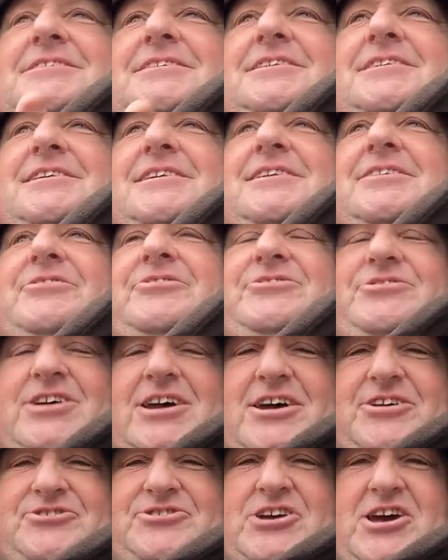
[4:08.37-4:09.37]

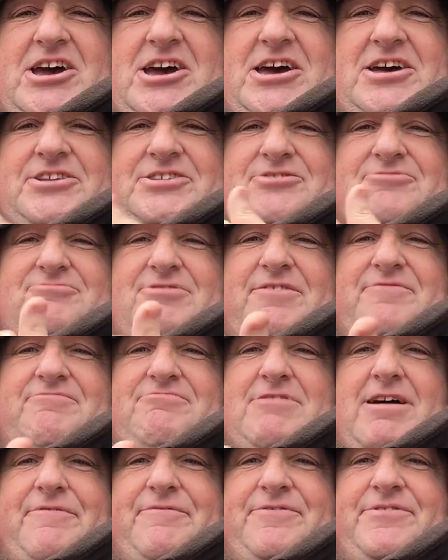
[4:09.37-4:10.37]
Yeah. Shout out to
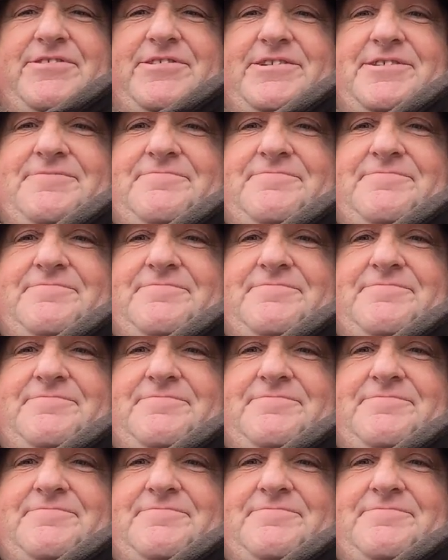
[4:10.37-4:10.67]
Riff Raffs.